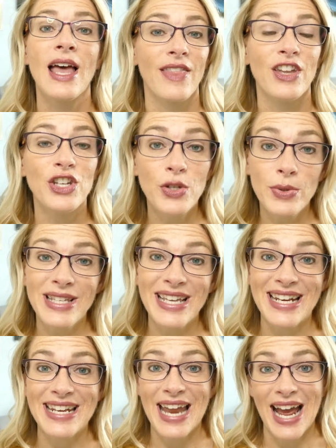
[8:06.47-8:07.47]
then using
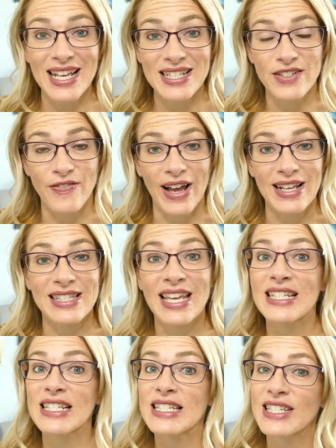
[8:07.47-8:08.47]
a NAS device
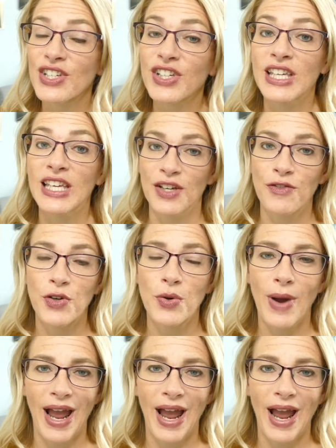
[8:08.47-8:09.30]
can still give you